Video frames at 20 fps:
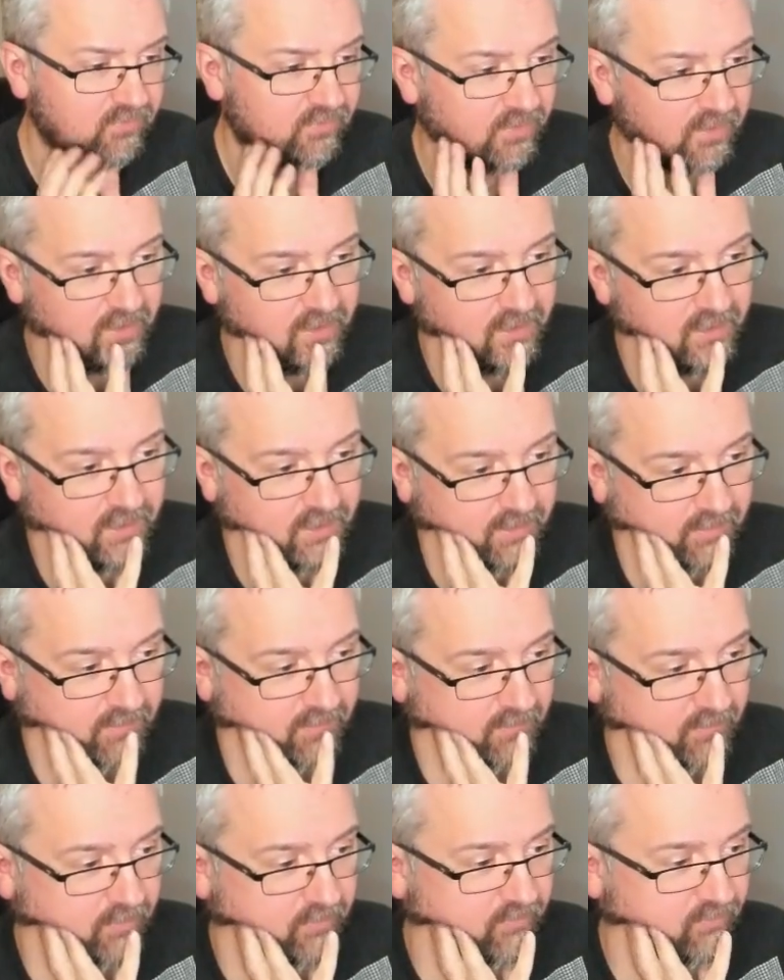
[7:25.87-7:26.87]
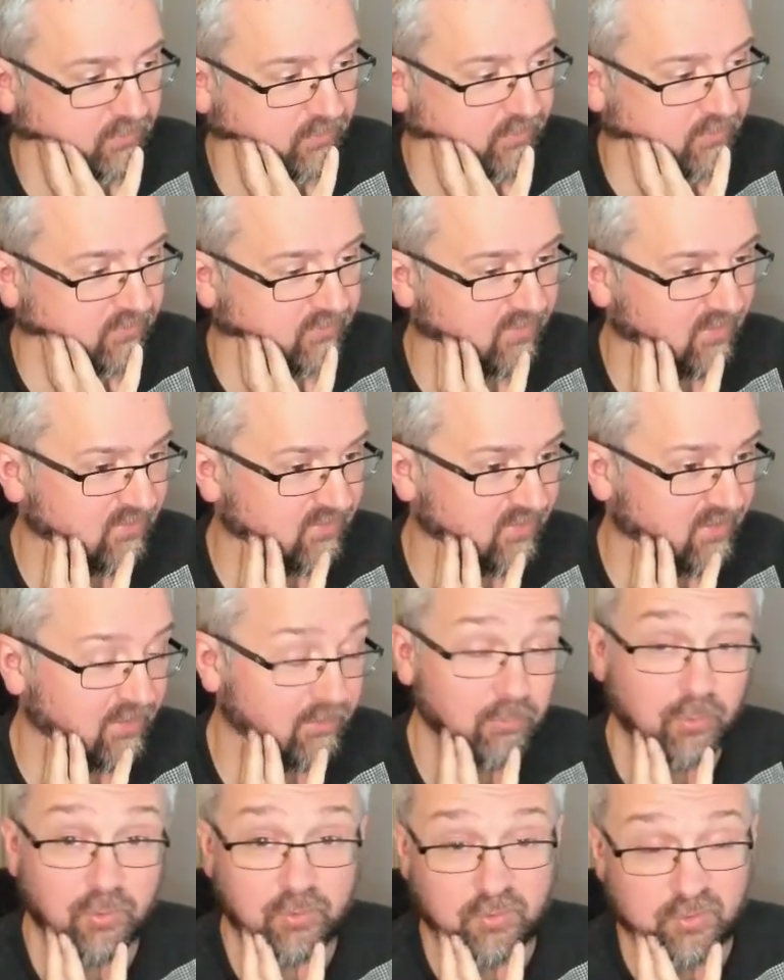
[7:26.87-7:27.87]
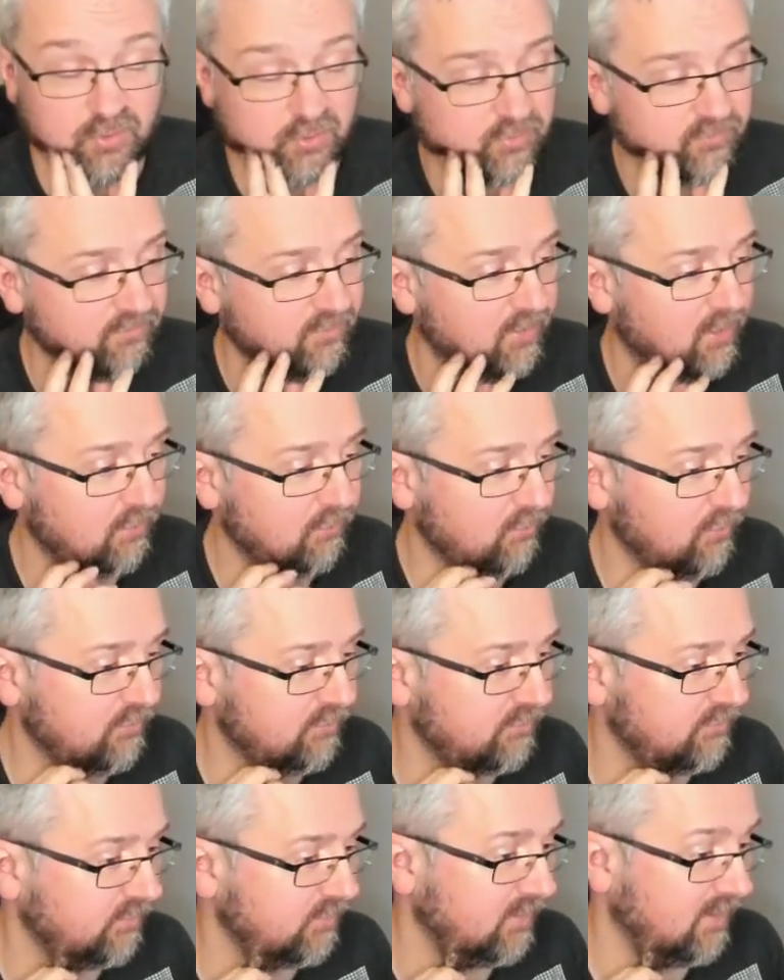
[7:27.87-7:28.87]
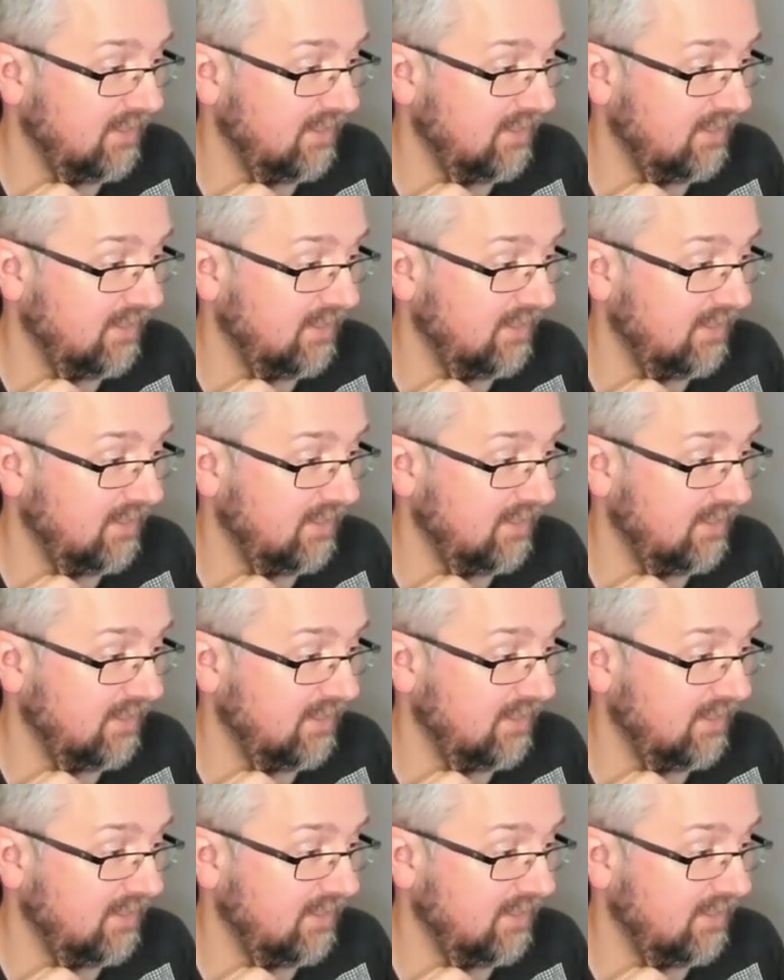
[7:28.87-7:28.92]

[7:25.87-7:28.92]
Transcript: uh, not as good as yesterday, but not far off.